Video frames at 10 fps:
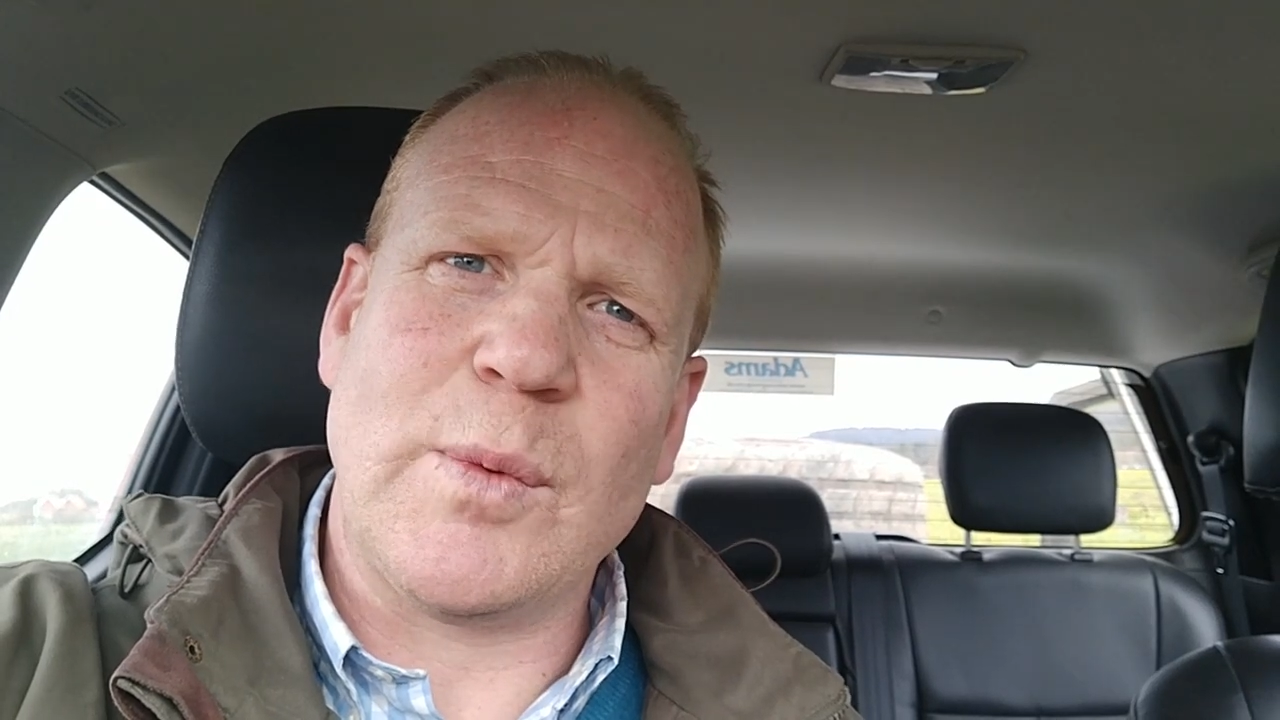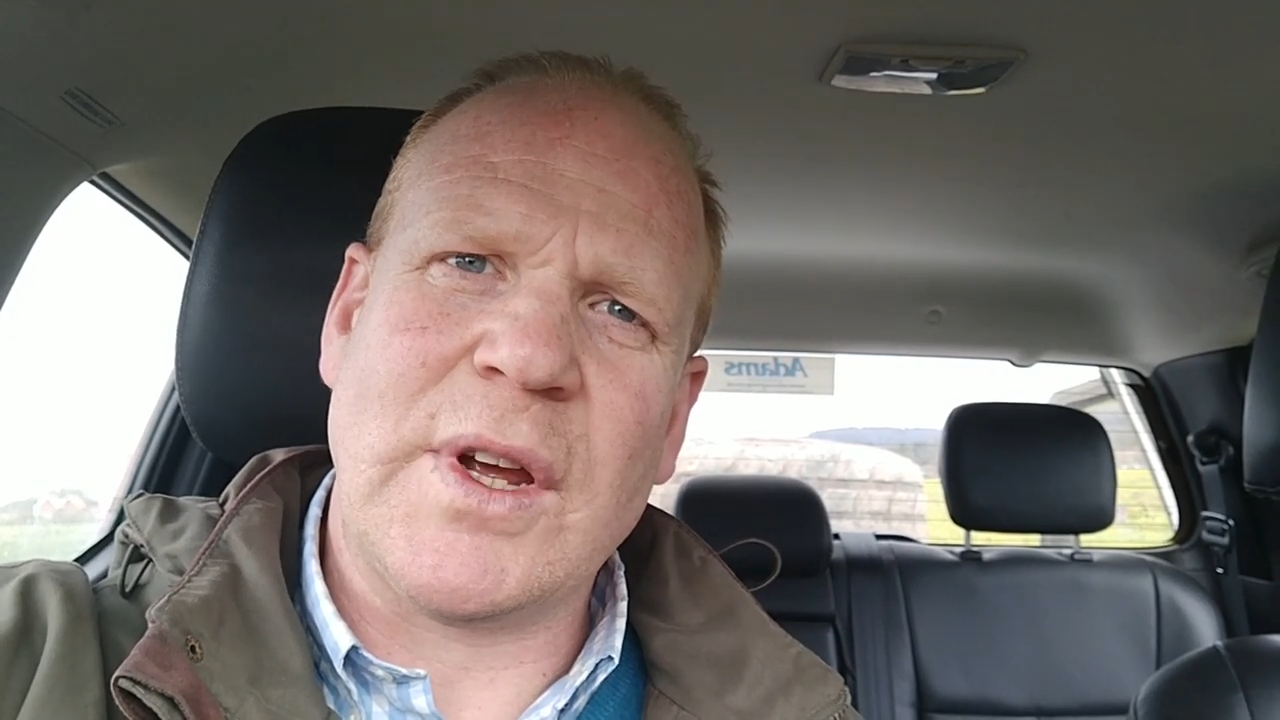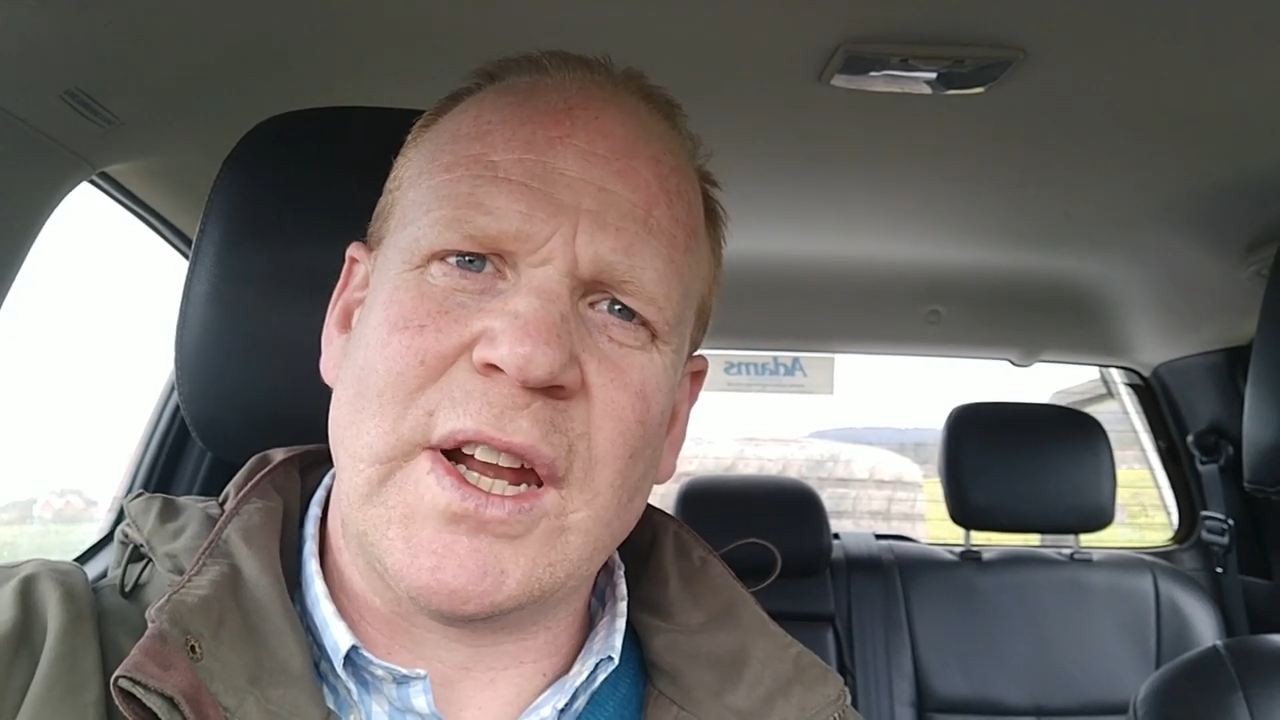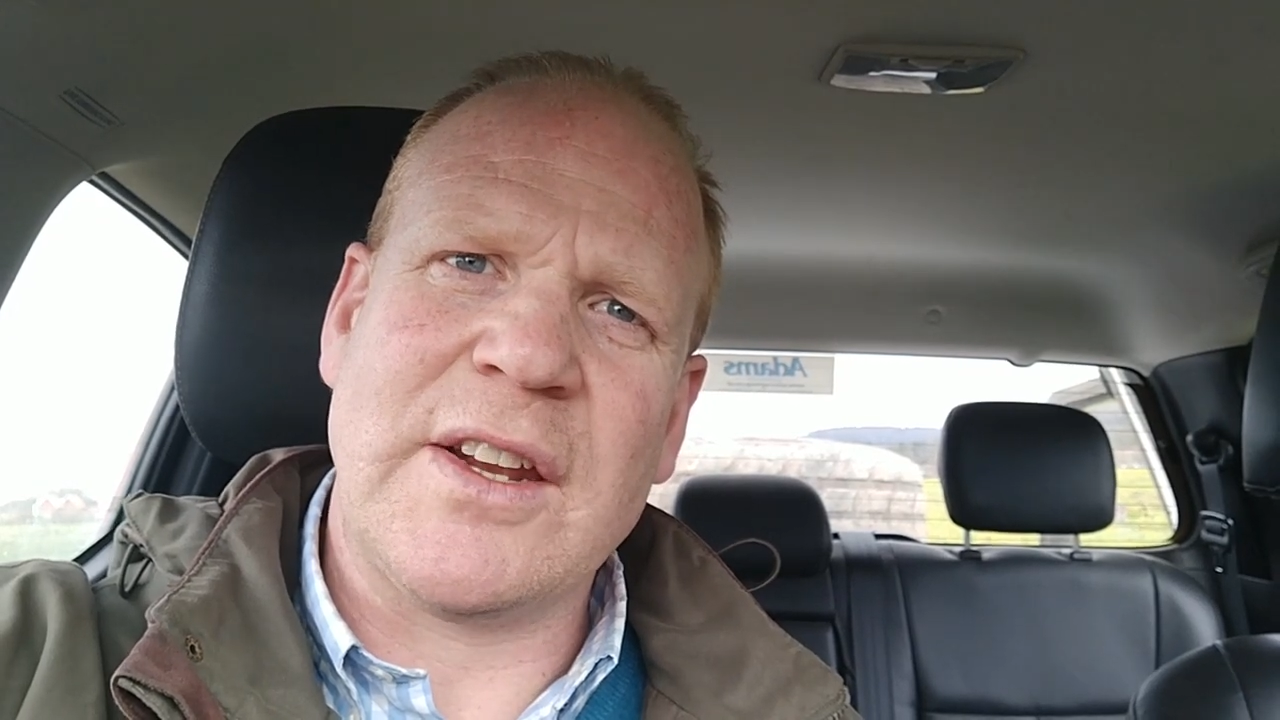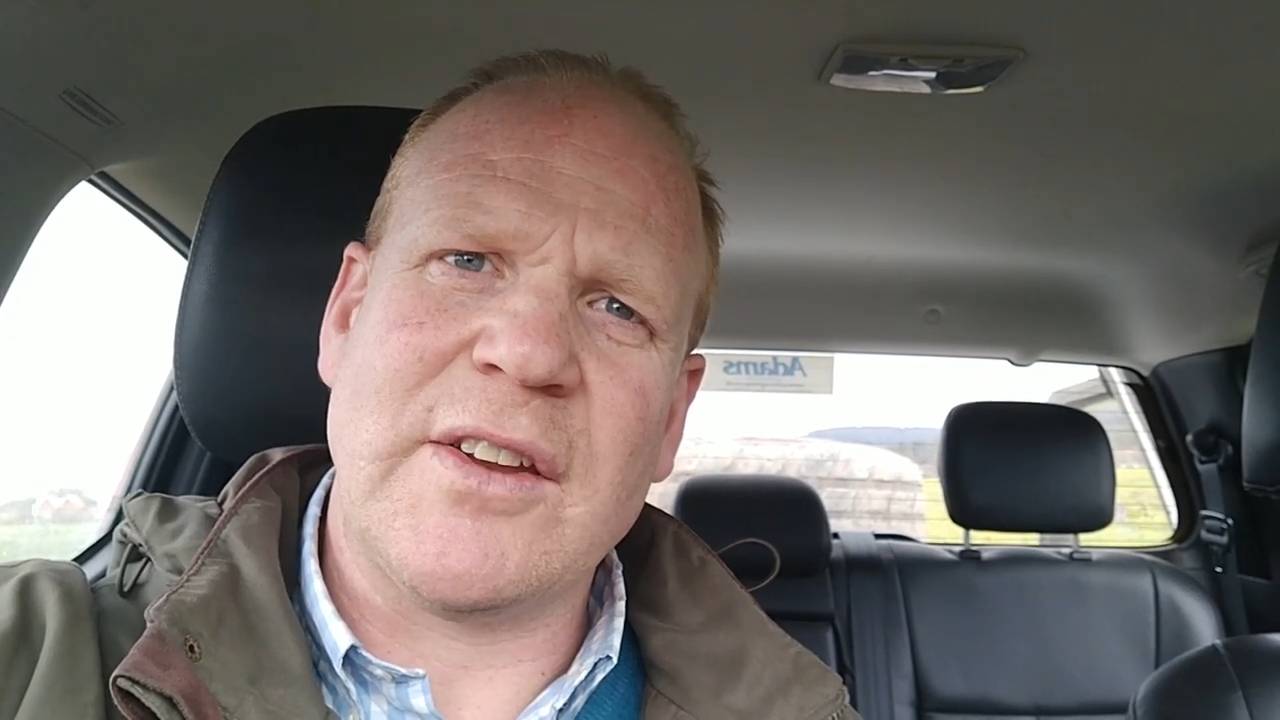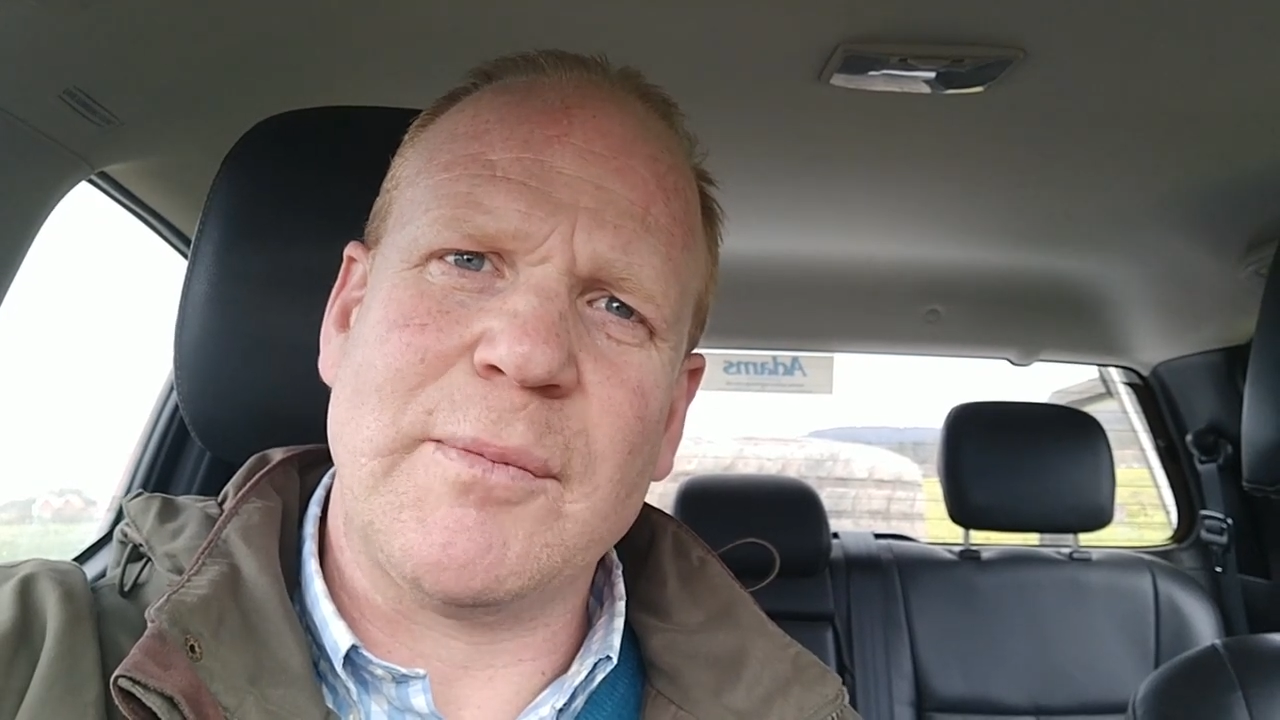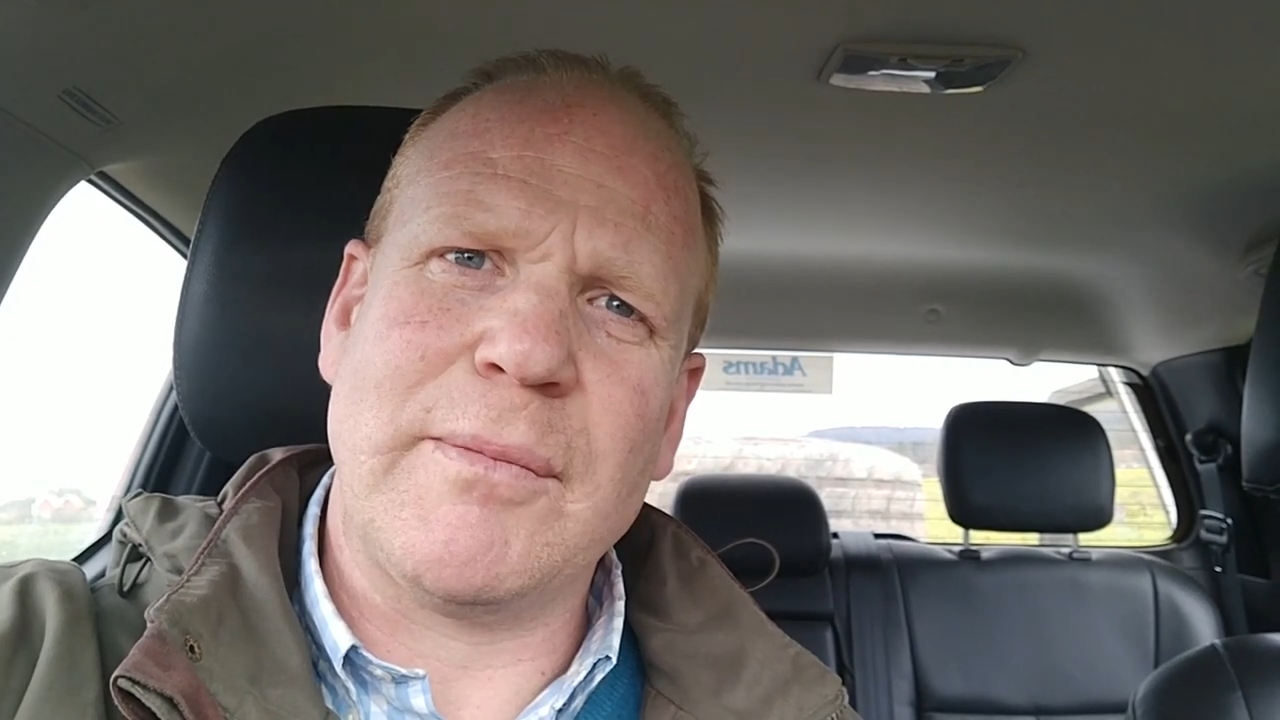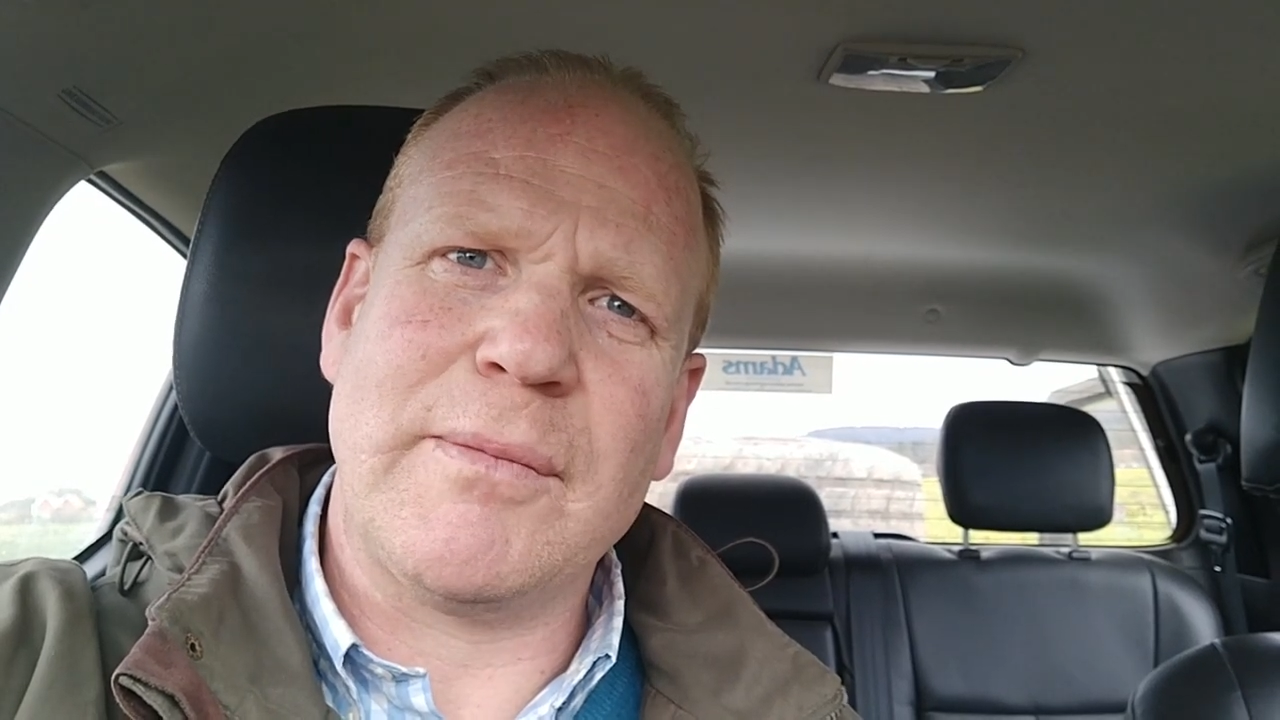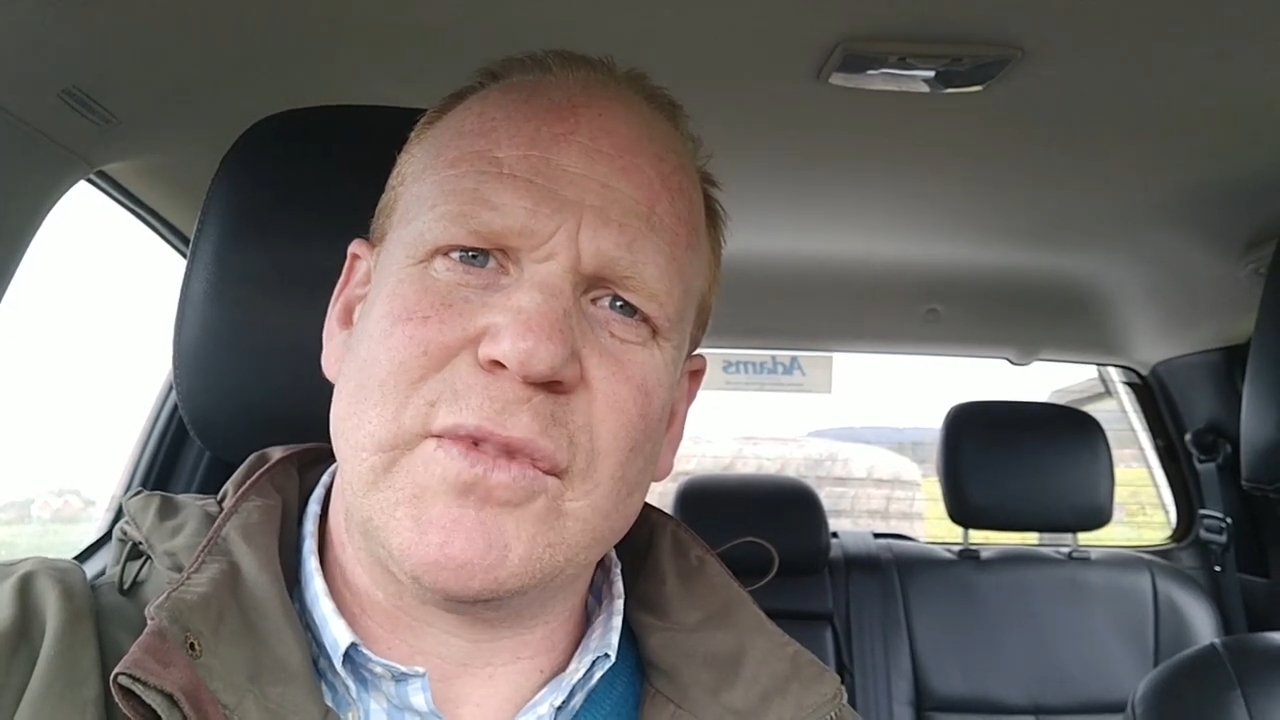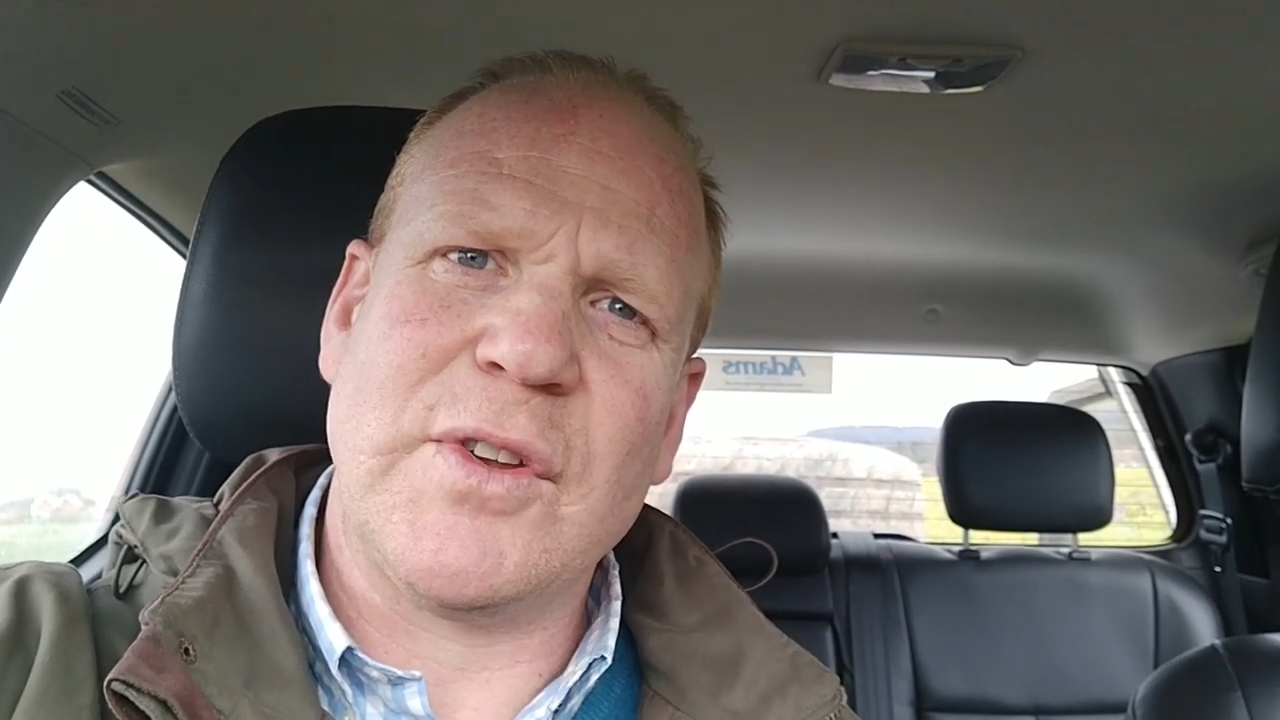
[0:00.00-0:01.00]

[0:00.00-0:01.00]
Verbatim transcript: with getting them